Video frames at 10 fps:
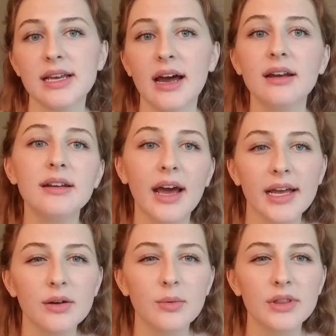at
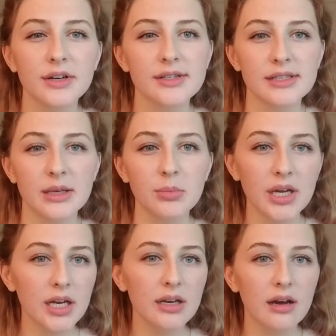night when they're
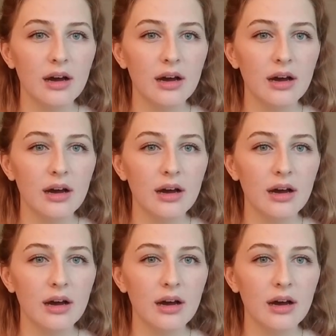sleeping.